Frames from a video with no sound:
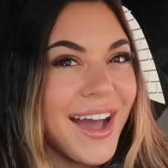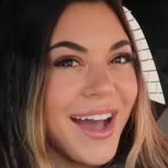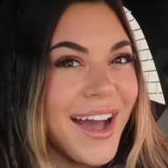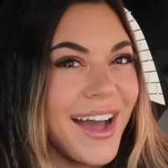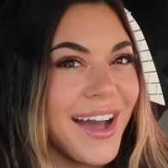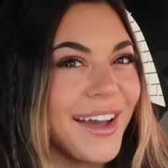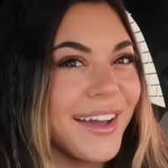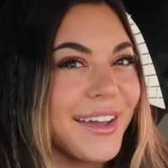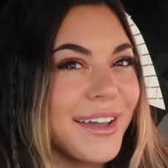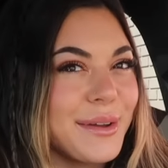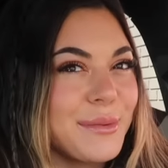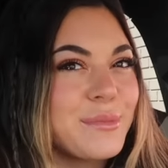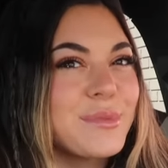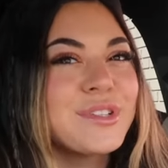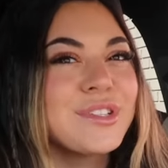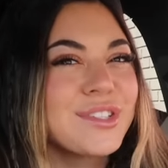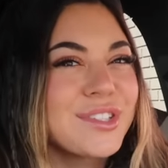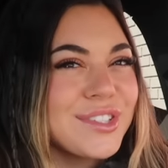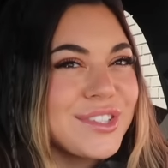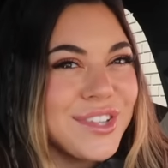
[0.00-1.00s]
I am
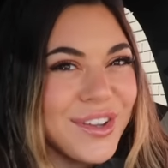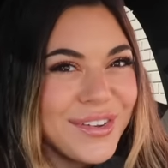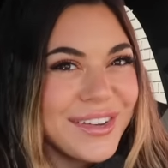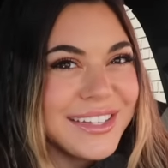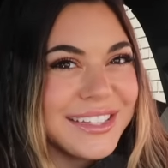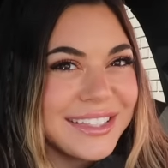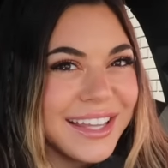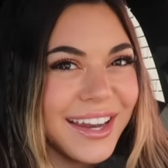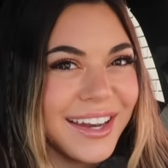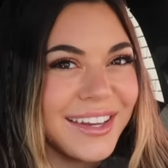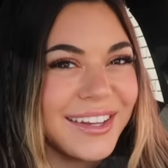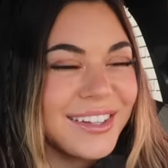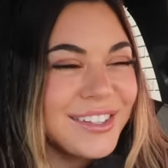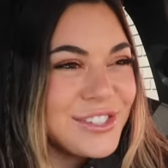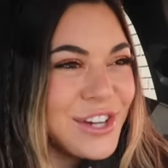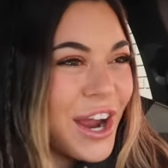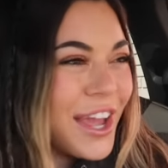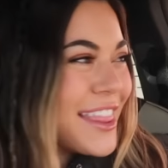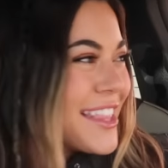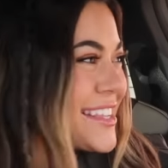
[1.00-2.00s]
so excited to
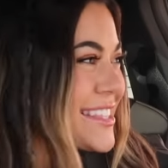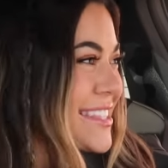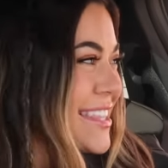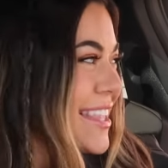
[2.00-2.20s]
try this